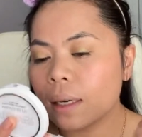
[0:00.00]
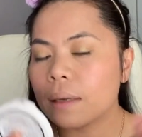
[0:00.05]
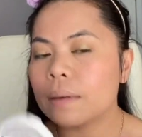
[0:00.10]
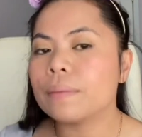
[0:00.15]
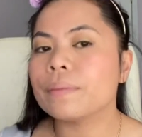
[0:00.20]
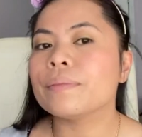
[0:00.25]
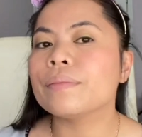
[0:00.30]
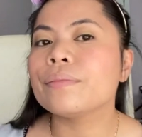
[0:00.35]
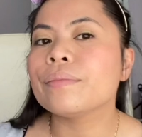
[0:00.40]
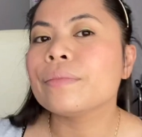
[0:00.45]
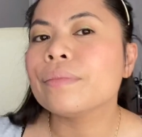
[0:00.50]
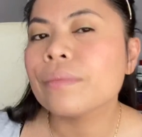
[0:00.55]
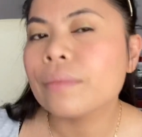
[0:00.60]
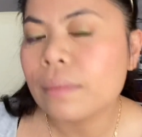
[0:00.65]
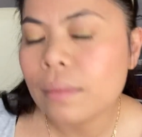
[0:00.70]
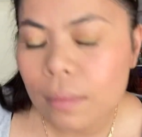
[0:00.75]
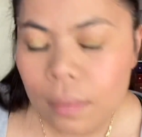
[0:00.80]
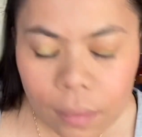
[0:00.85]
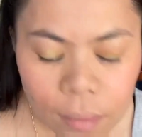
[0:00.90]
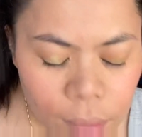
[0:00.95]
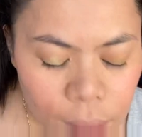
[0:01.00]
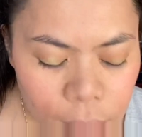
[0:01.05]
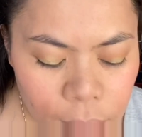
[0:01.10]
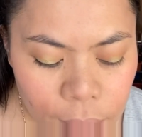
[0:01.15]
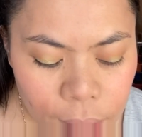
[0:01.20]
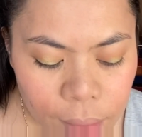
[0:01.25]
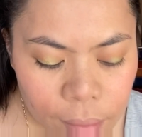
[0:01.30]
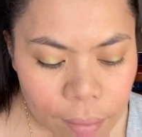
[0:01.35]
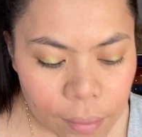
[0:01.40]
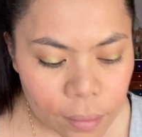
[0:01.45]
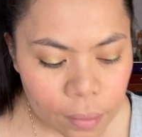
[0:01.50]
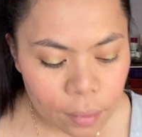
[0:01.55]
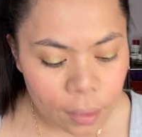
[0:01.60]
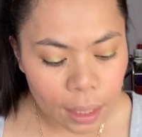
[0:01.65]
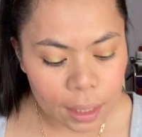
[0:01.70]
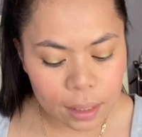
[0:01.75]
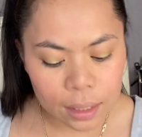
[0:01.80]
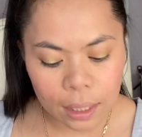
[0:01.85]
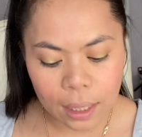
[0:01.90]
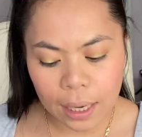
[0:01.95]
Song, you know my heart.
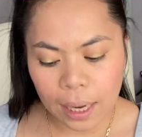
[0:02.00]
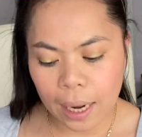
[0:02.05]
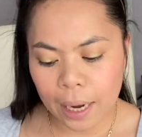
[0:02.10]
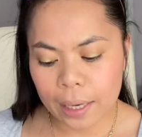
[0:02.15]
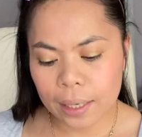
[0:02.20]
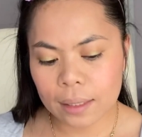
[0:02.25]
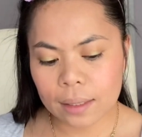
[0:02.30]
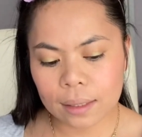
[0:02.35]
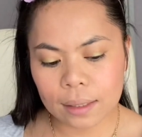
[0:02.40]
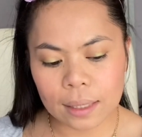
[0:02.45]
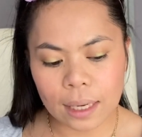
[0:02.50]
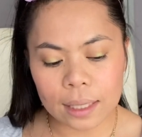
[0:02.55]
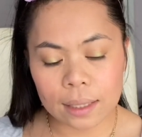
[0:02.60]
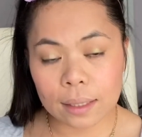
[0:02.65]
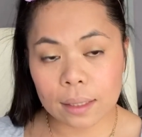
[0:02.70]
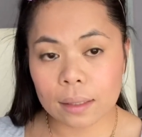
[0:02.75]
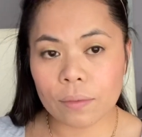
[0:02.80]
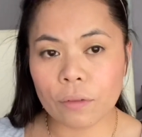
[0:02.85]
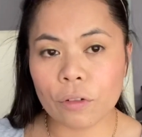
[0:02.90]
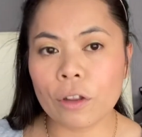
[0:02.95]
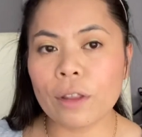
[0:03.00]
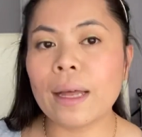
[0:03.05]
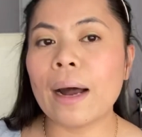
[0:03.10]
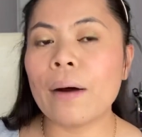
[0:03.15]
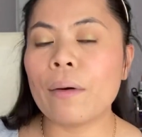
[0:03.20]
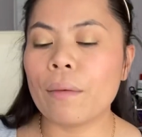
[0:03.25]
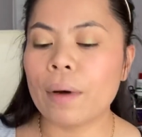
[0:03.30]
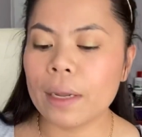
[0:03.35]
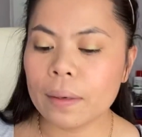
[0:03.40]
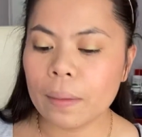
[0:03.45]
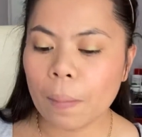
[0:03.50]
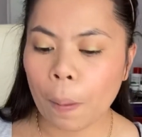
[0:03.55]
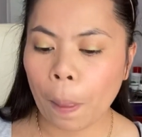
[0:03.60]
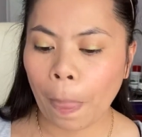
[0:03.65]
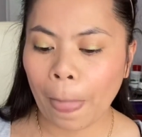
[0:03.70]
That's it, guys. That's for that one.